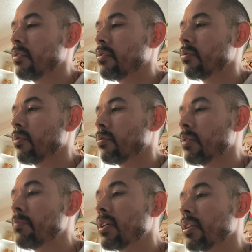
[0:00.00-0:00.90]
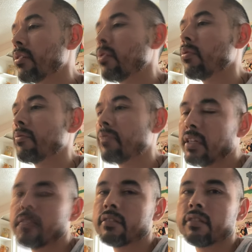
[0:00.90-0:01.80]
So typically though, a
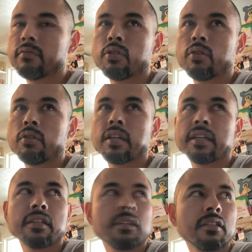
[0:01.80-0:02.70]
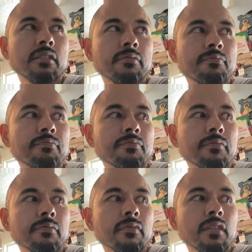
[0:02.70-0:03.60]
face, if you go to like a
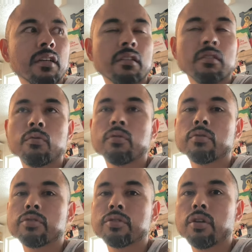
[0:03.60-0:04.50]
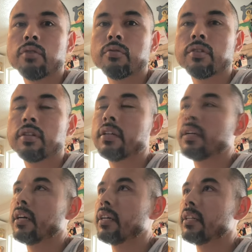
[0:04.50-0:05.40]
local show
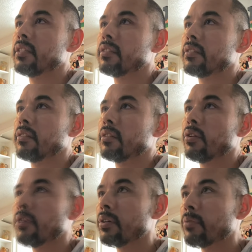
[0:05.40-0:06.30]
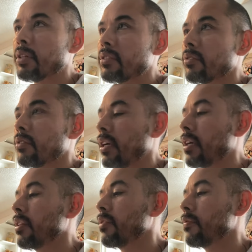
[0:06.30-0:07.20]
and it's the curtain raiser
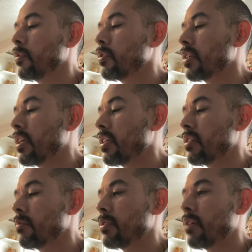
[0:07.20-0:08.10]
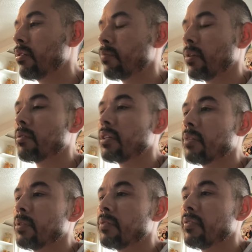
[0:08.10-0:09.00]
and the first guy that comes out is probably
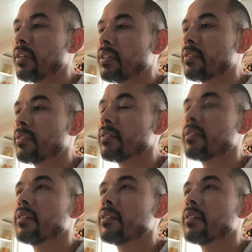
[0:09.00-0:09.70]
gonna be the face.